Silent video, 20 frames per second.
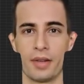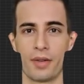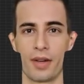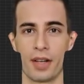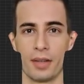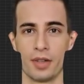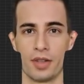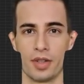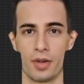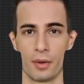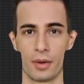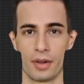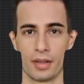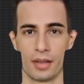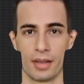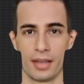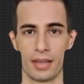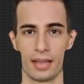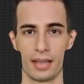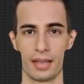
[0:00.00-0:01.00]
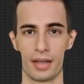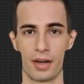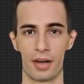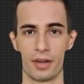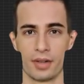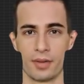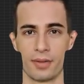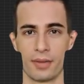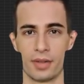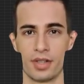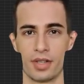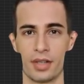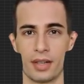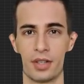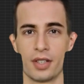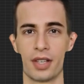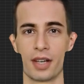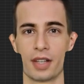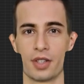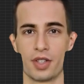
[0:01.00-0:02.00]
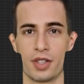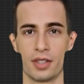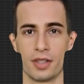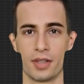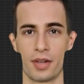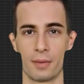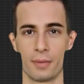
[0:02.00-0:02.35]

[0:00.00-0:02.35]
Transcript: threatened to quit the leading artificial intelligence